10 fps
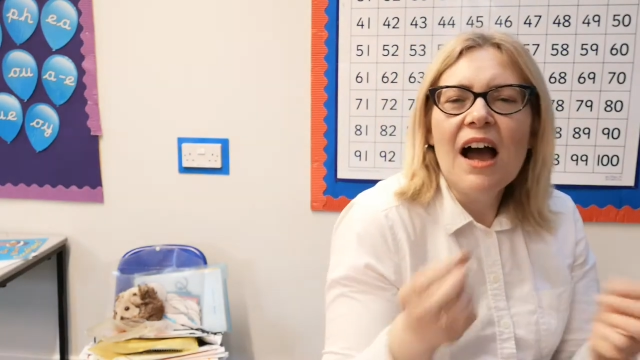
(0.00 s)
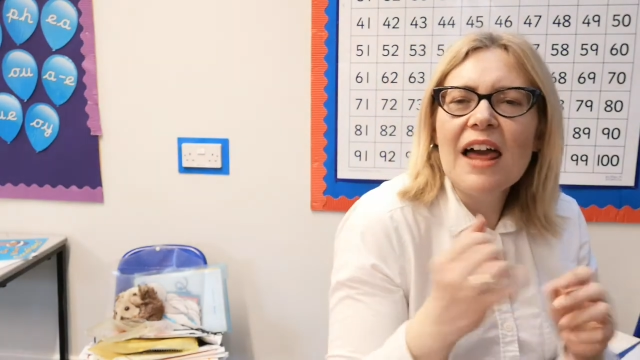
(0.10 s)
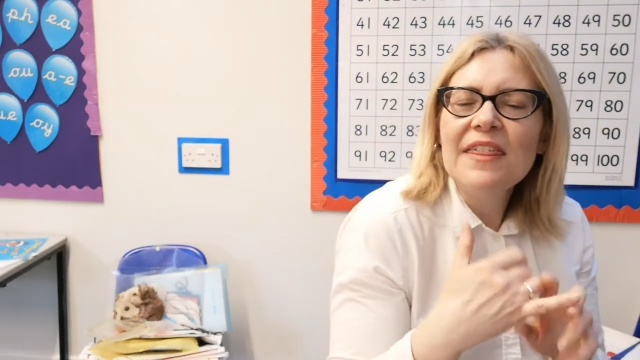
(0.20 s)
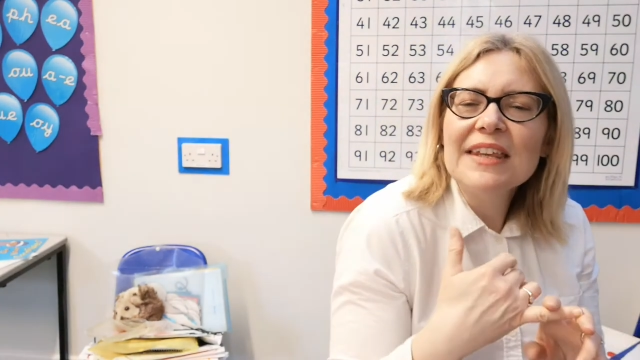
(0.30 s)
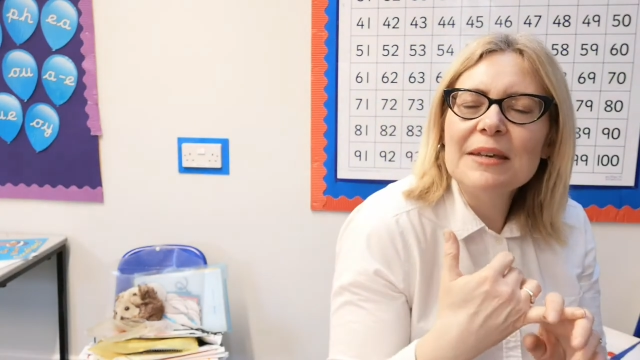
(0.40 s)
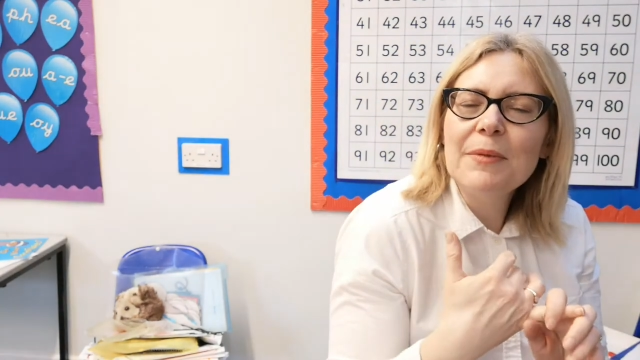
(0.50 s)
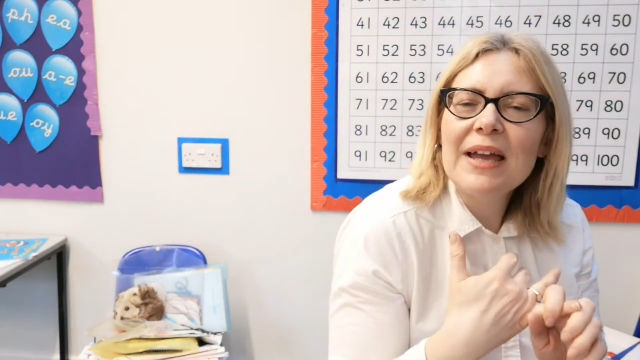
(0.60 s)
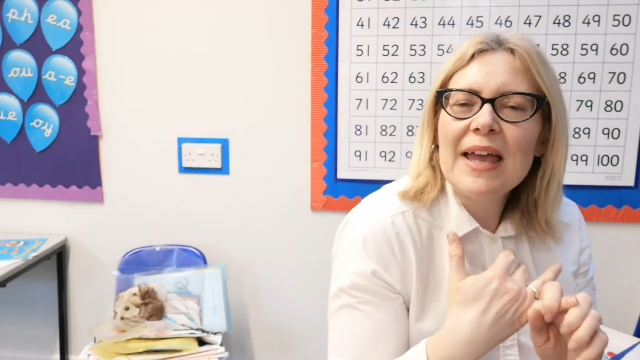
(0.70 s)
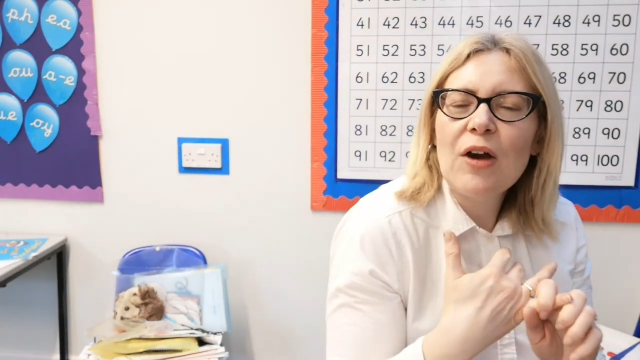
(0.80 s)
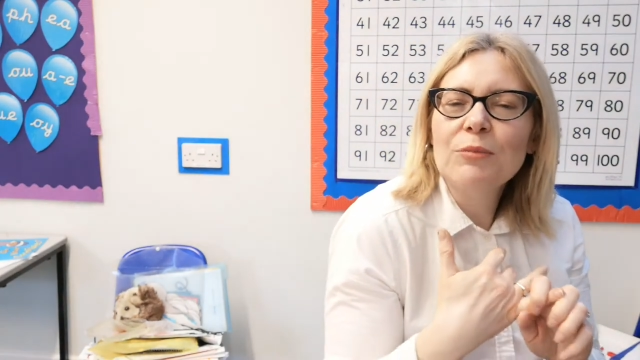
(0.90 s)
I think it
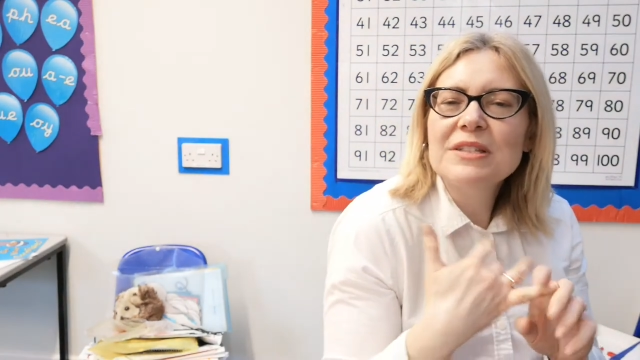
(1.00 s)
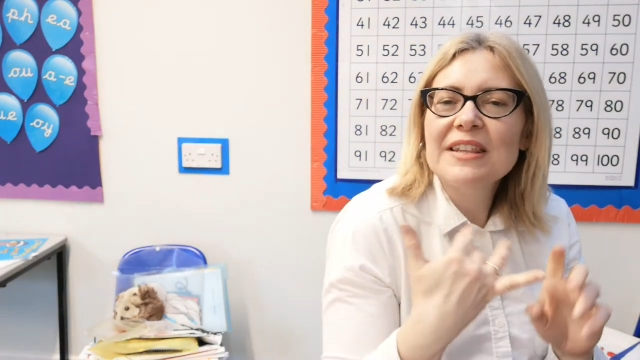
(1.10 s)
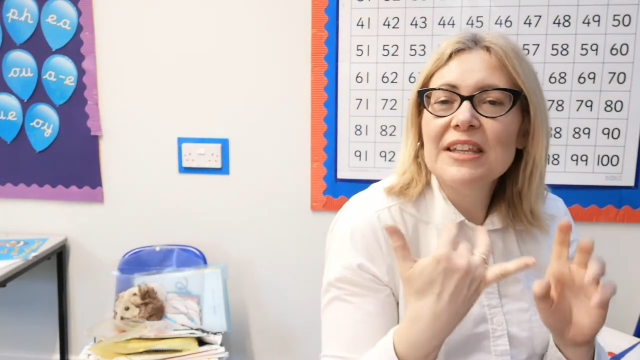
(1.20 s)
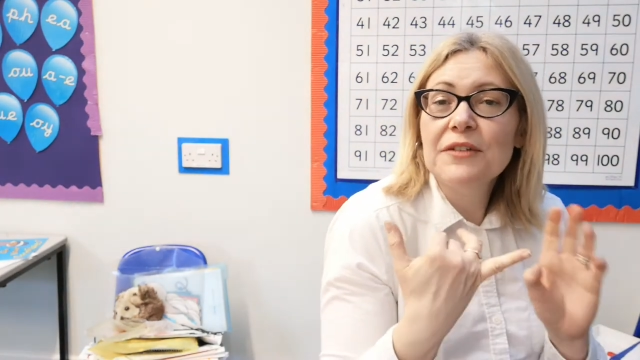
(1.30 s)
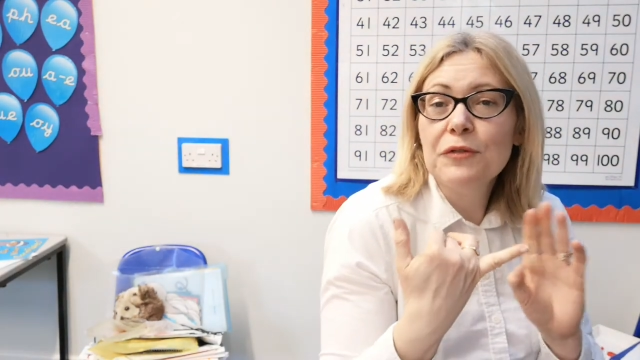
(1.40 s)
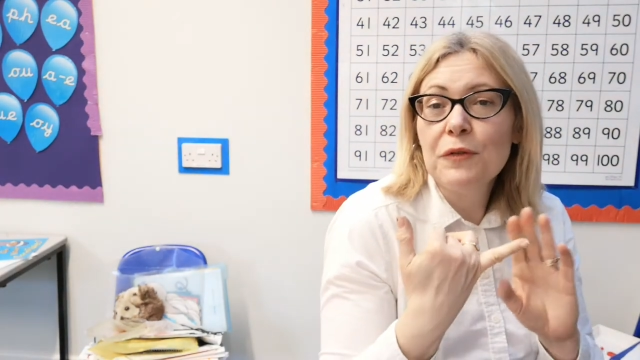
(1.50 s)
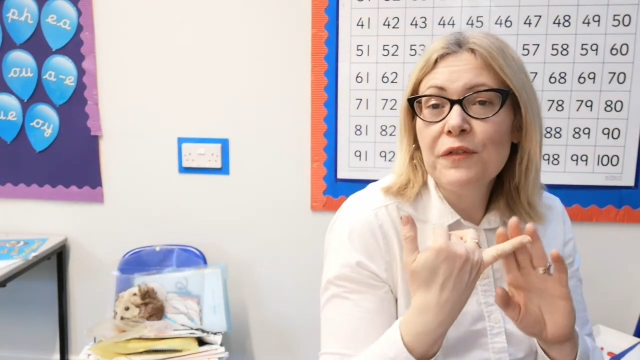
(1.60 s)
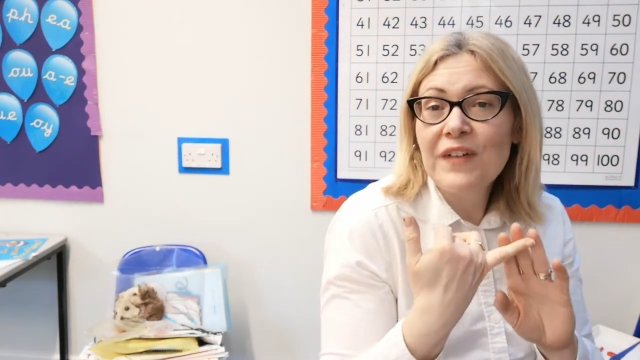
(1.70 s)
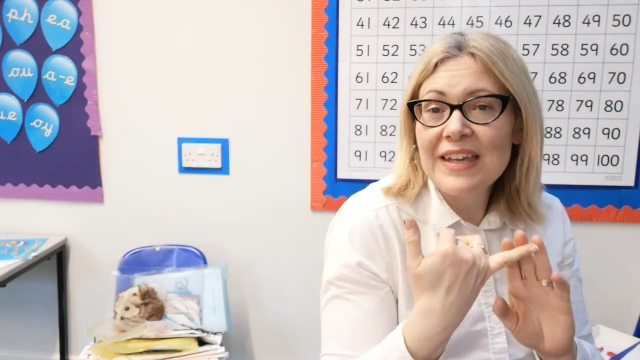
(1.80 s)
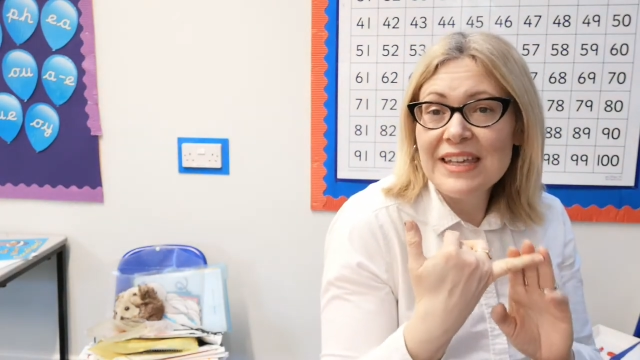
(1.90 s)
might help to think of your
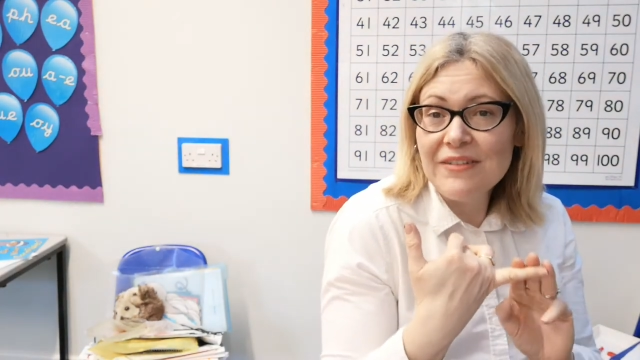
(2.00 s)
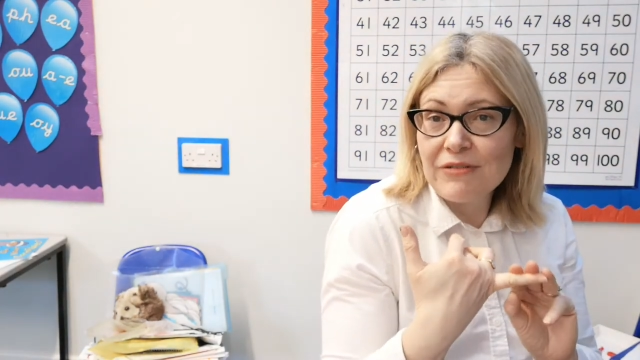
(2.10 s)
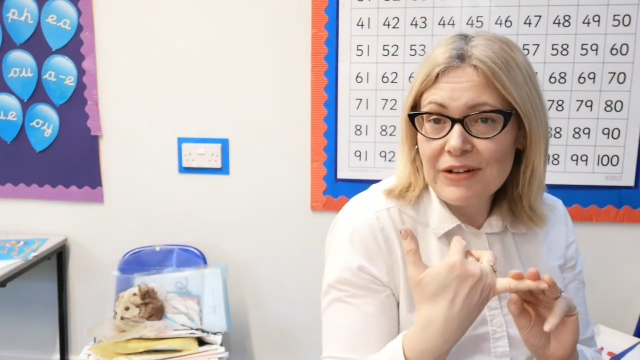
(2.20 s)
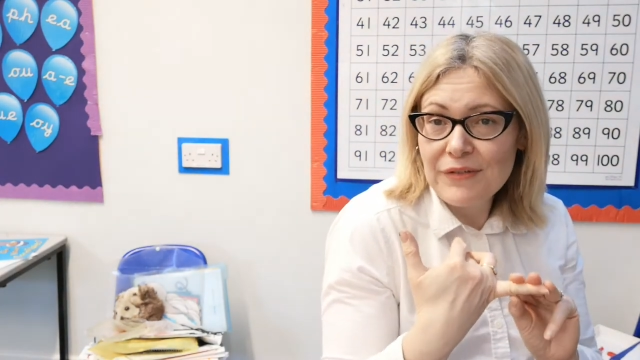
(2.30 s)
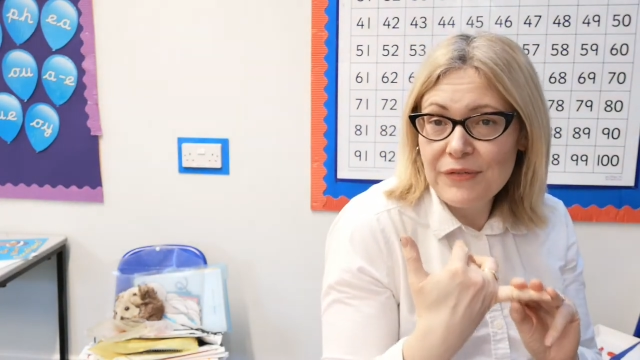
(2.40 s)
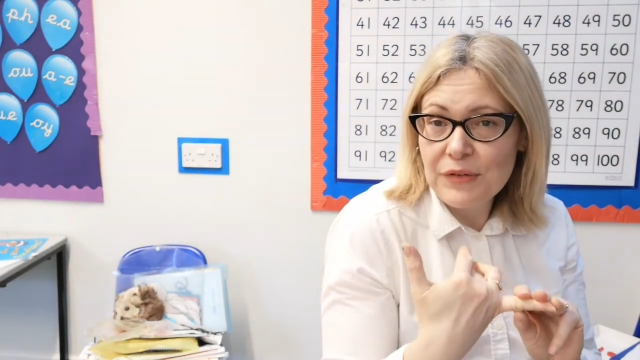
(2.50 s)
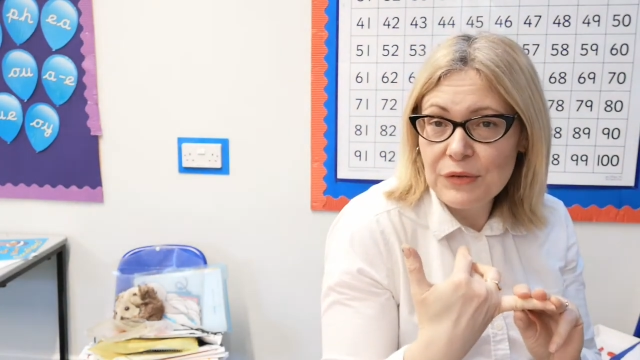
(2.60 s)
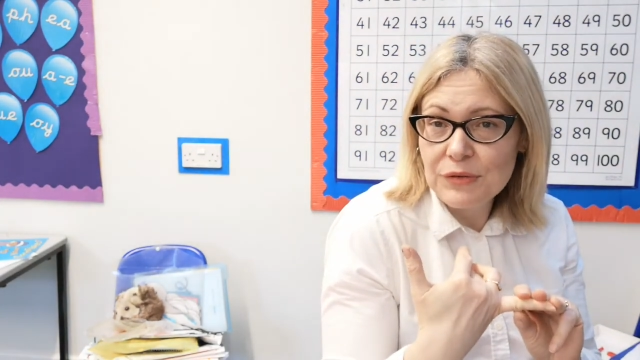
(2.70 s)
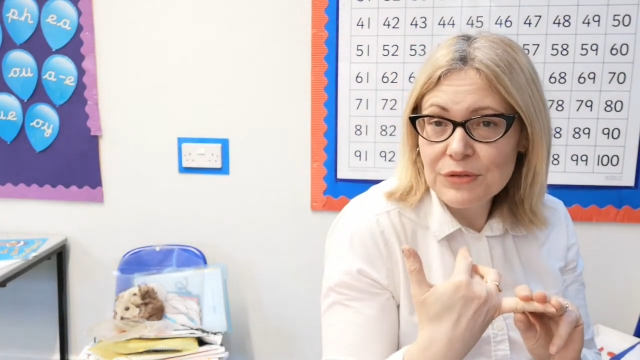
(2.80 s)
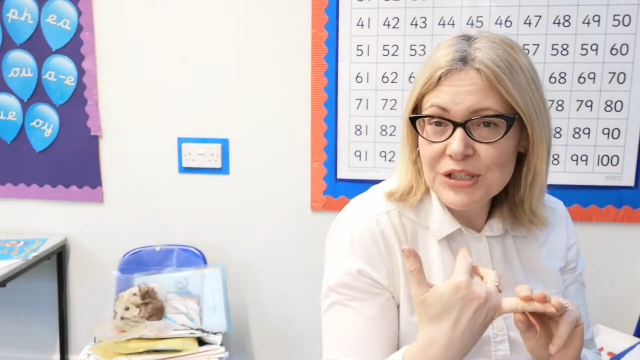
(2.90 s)
favourite
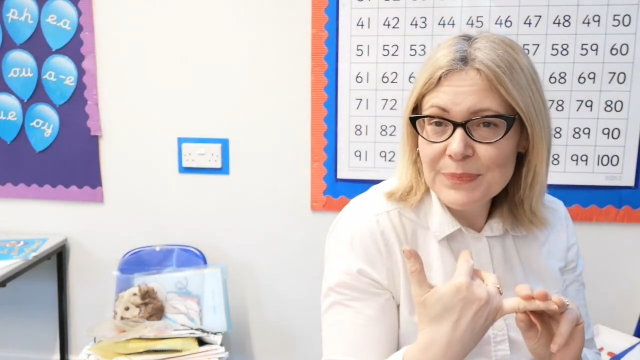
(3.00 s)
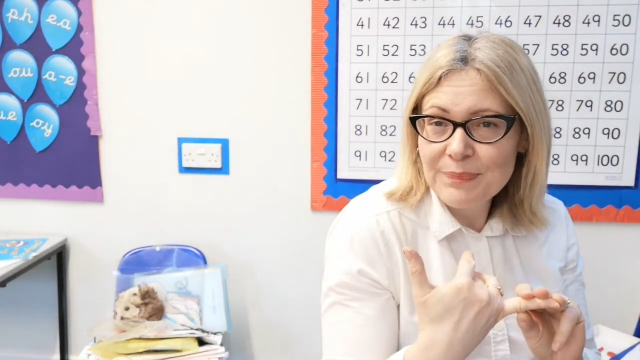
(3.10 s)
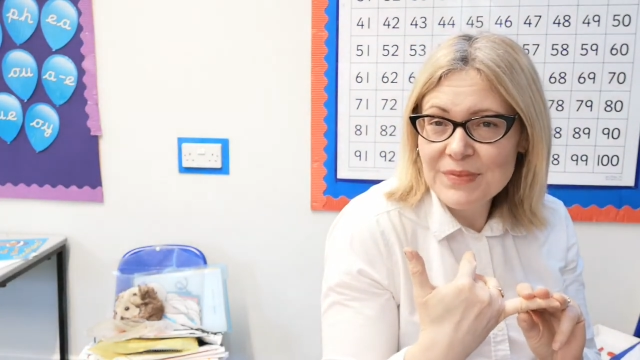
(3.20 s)
food.